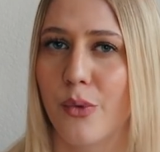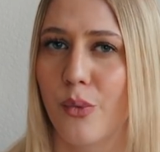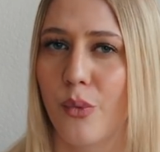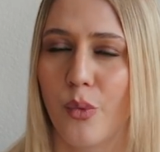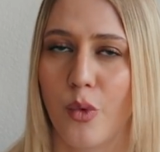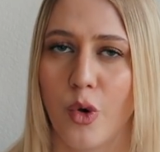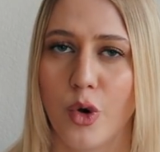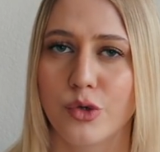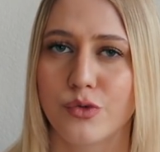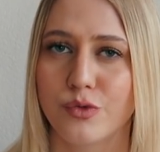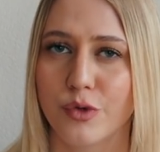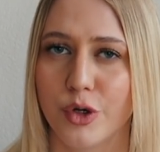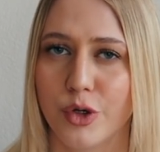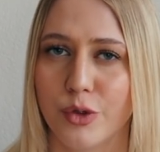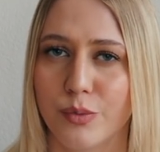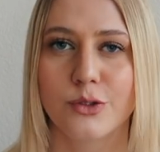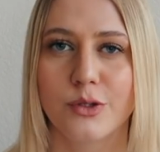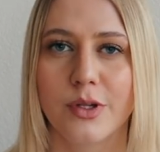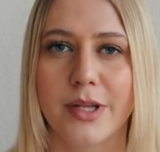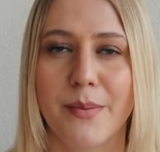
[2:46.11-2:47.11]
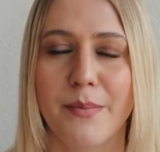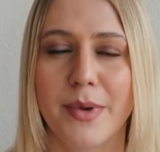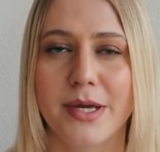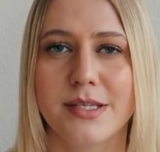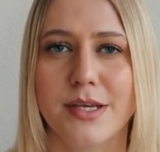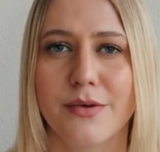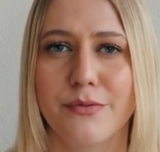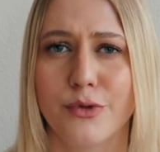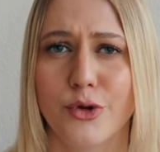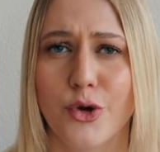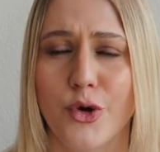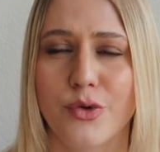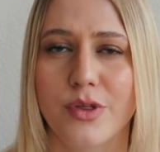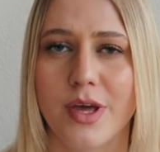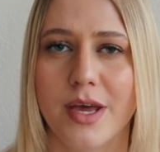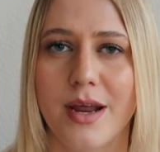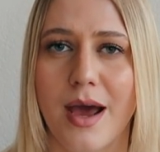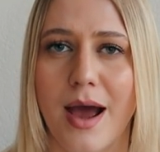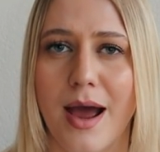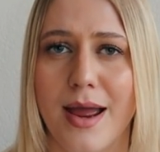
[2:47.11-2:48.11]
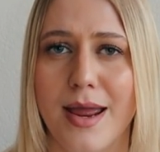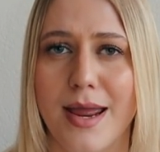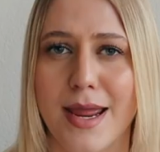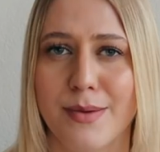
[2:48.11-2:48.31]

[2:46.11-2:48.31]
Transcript: wardrobe to let myself know that I